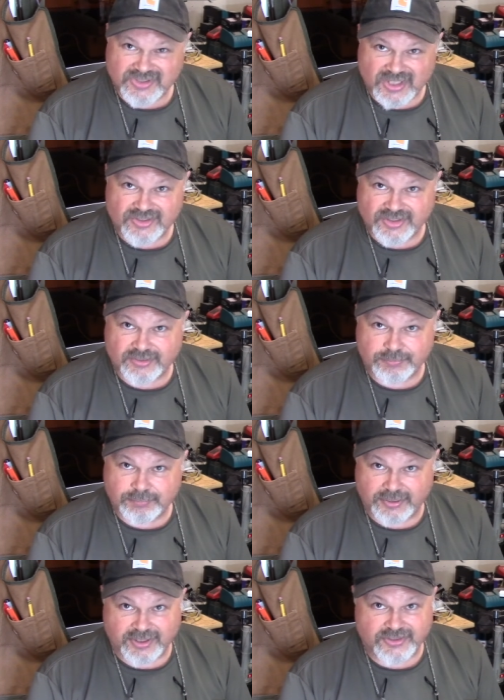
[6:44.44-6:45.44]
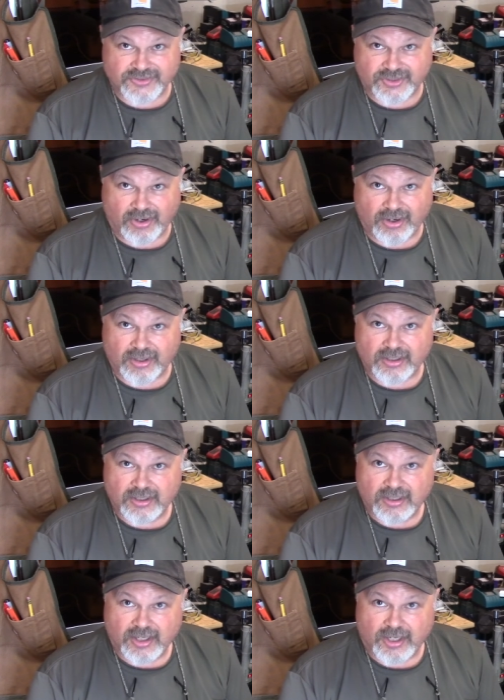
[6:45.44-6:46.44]
actually a pretty good cigar.
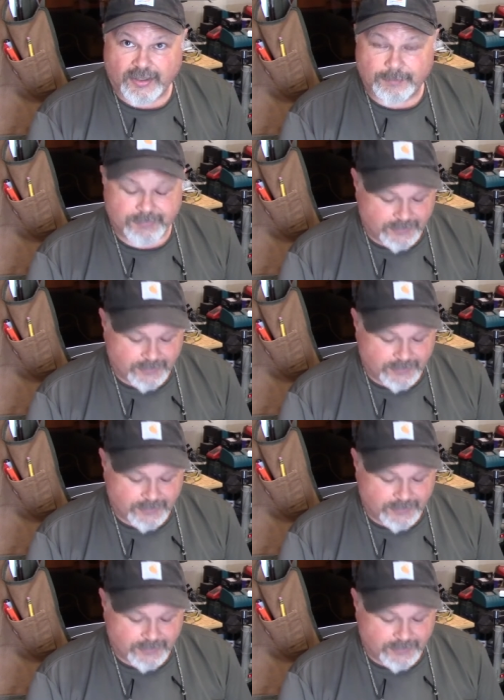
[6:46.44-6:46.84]
I